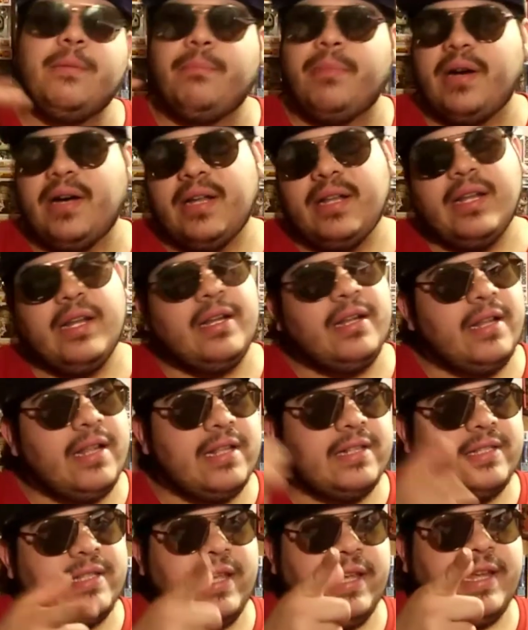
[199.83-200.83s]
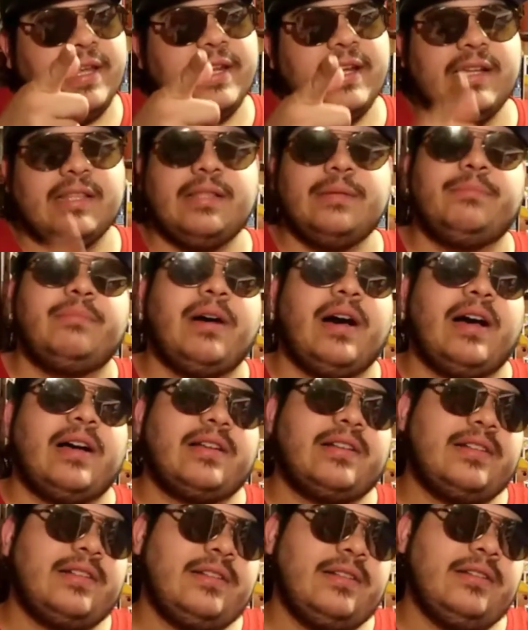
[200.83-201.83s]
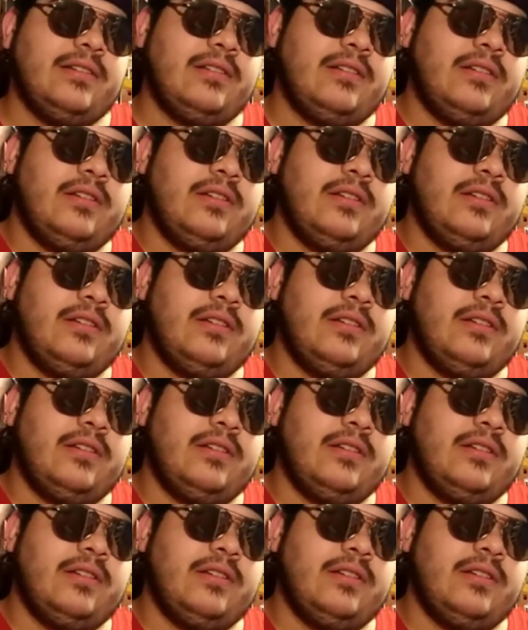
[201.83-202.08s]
But let's take it out the box.